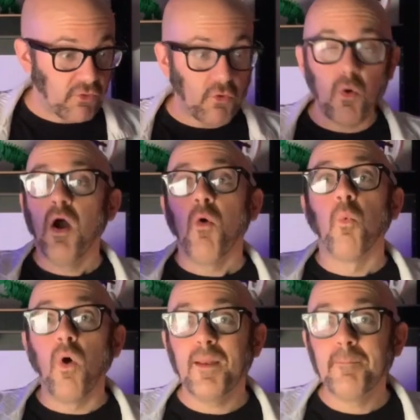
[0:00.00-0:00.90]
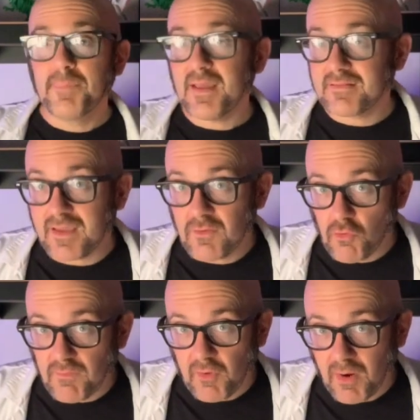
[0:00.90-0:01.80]
And so one big
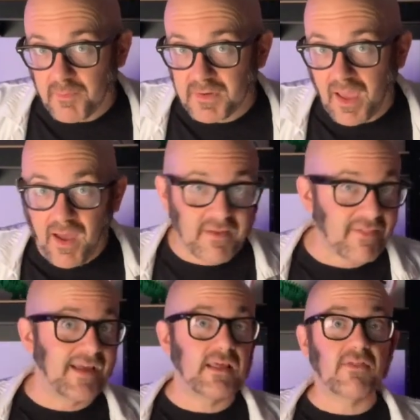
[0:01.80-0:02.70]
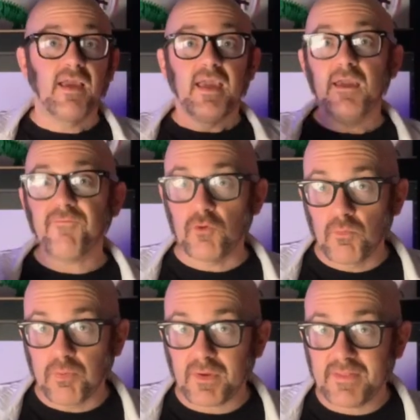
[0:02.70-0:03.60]
danger of carbon dioxide is if you
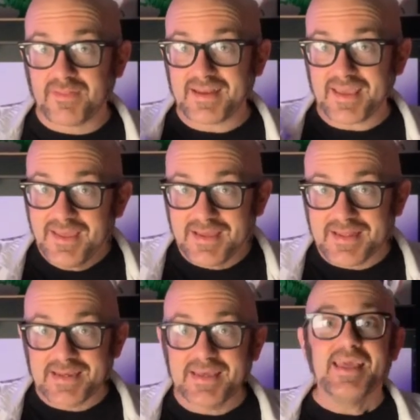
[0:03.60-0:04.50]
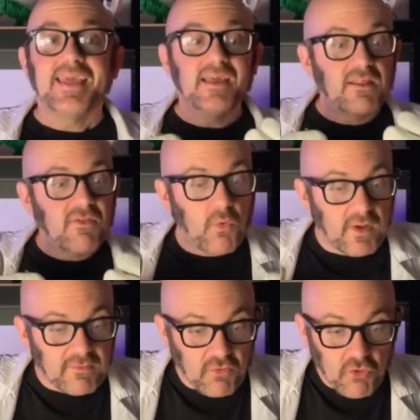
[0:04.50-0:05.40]
breathe it in, it is
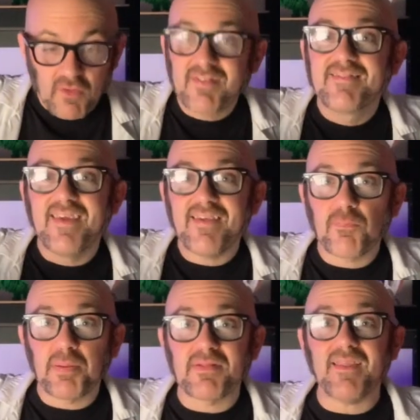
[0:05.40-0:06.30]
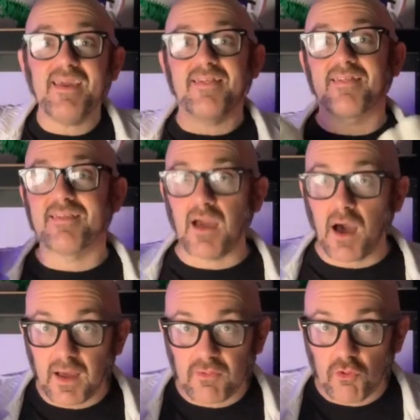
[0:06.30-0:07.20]
going to just displace the
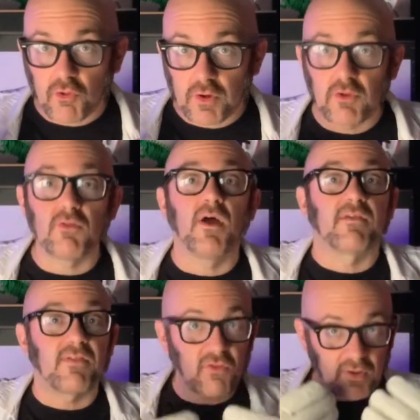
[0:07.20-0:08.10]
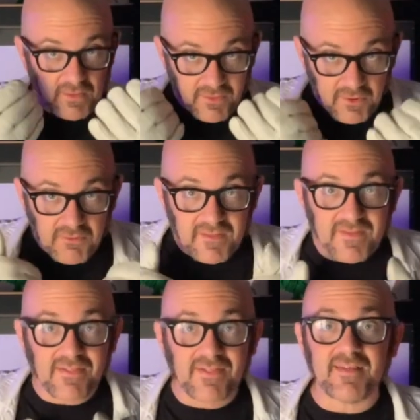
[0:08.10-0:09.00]
oxygen in your lungs. It's going to
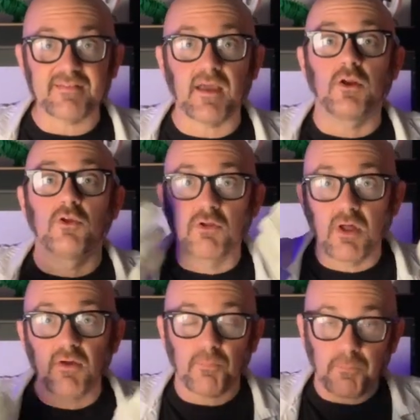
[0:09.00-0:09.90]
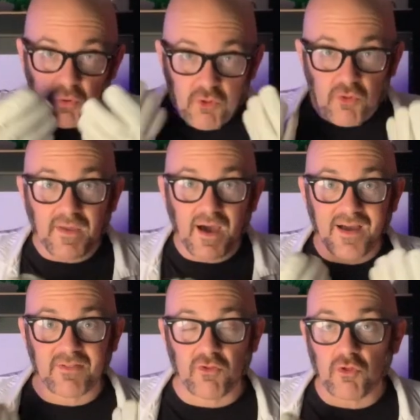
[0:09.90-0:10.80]
literally sit down in your lungs, push the
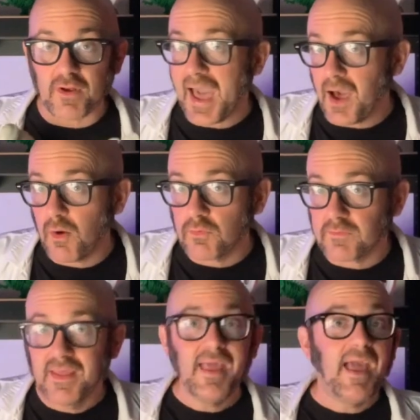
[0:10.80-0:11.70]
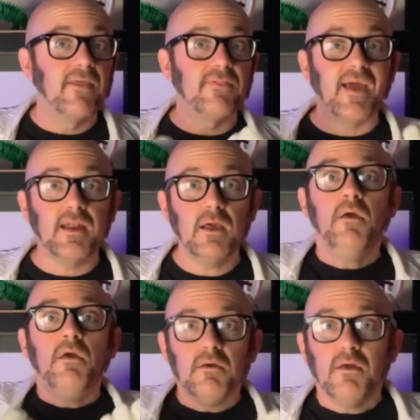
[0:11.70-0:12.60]
oxygen out, and
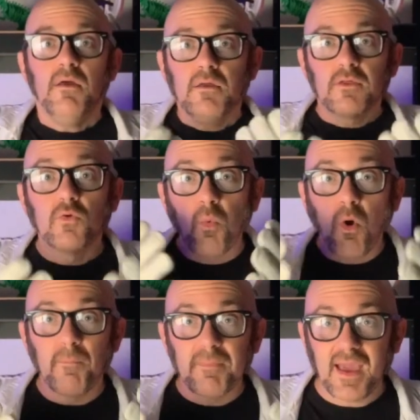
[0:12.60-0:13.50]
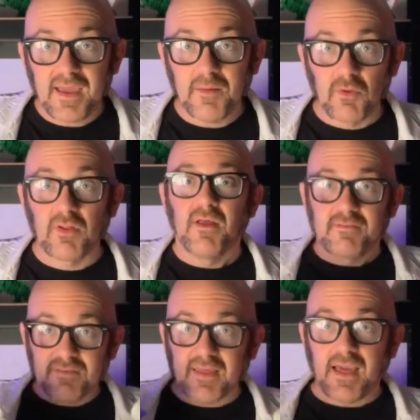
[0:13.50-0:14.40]
then you won't be able
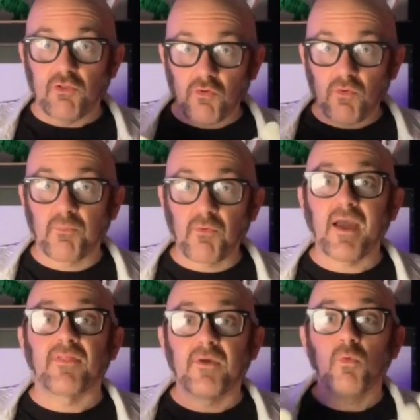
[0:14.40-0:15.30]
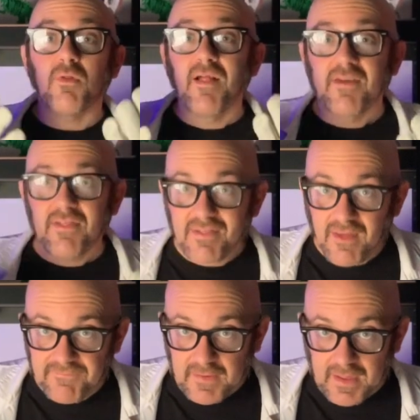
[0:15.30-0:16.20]
to catch your breath. It will
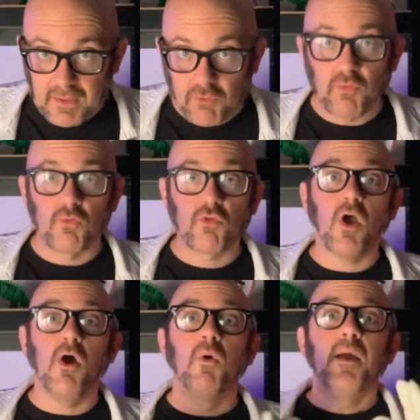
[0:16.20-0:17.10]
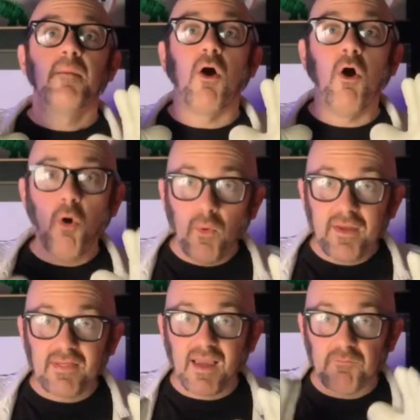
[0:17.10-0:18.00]
suffocate you. So
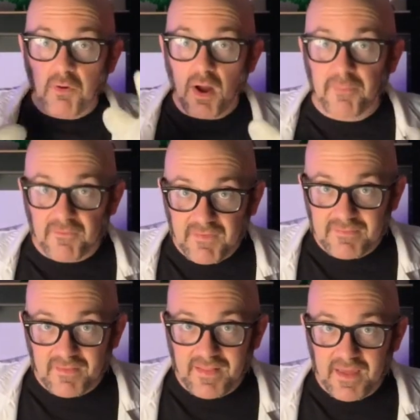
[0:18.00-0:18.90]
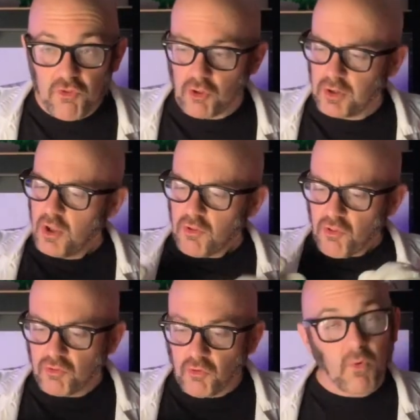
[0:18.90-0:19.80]
always have proper ventilation.
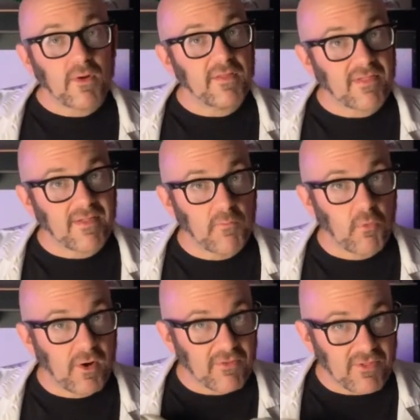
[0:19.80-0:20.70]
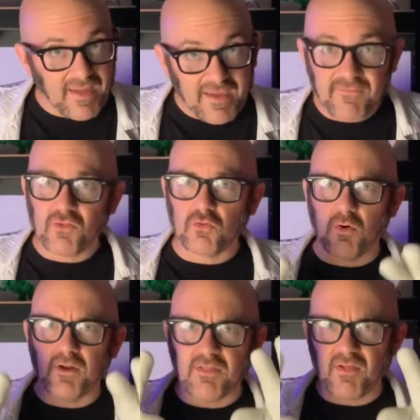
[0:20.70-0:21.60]
Store it somewhere safe.
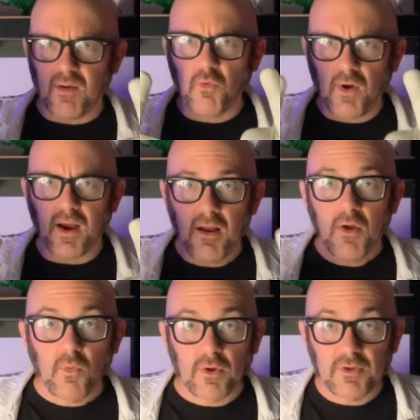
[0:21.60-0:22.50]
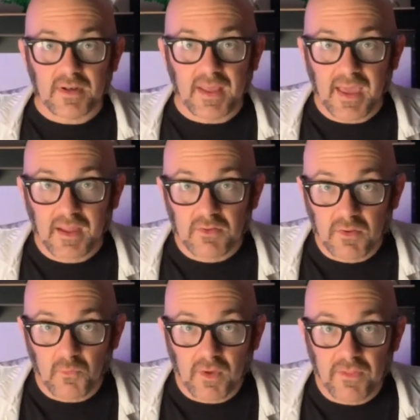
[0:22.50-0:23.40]
Store it somewhere where you can handle
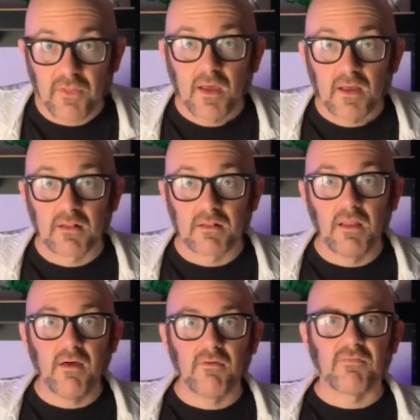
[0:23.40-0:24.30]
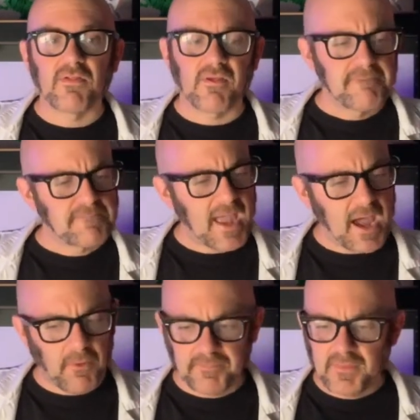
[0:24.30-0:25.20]
it with gloves.
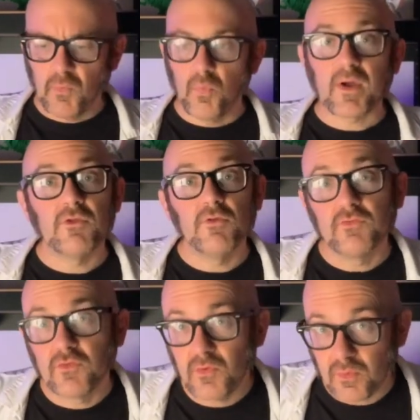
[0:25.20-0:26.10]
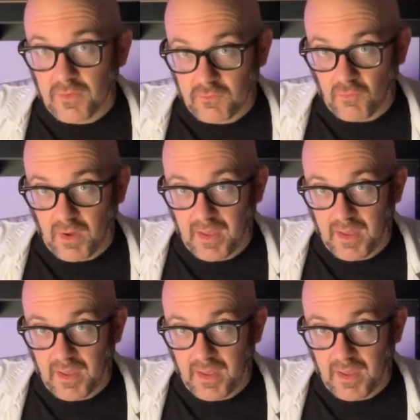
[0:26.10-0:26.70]
Now, what can you do with dry